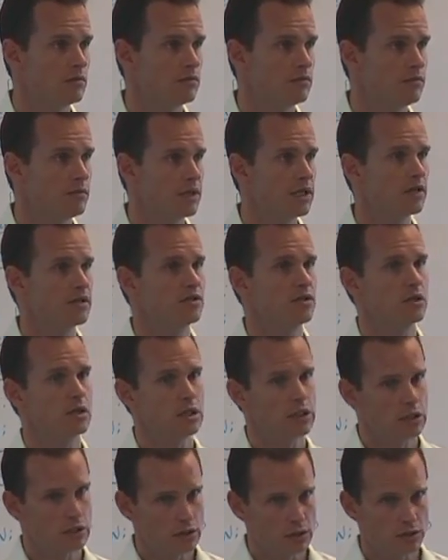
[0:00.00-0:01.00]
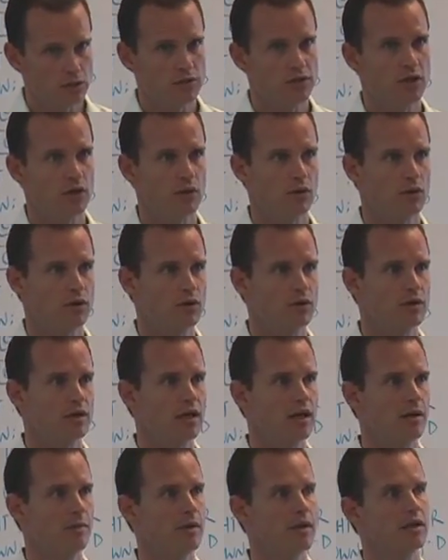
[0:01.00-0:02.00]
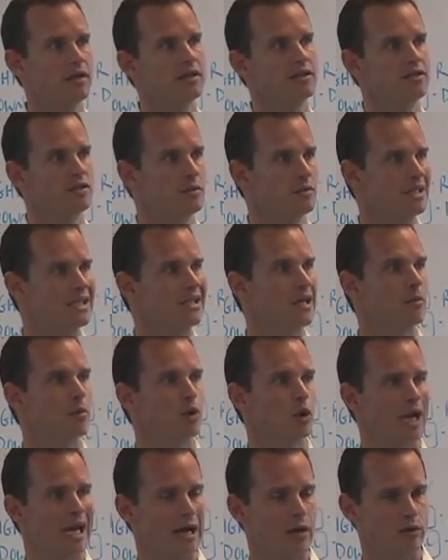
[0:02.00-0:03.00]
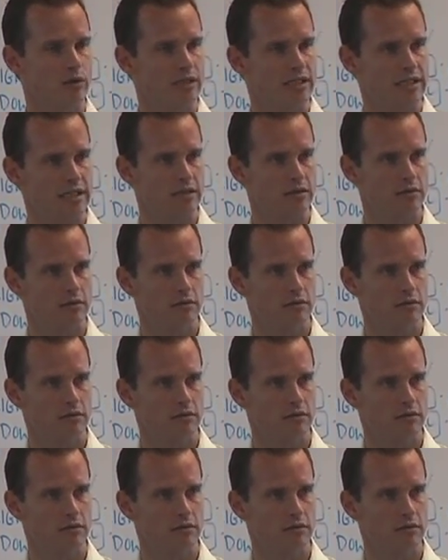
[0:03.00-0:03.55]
because you'll include total current liabilities. You'll be double counting.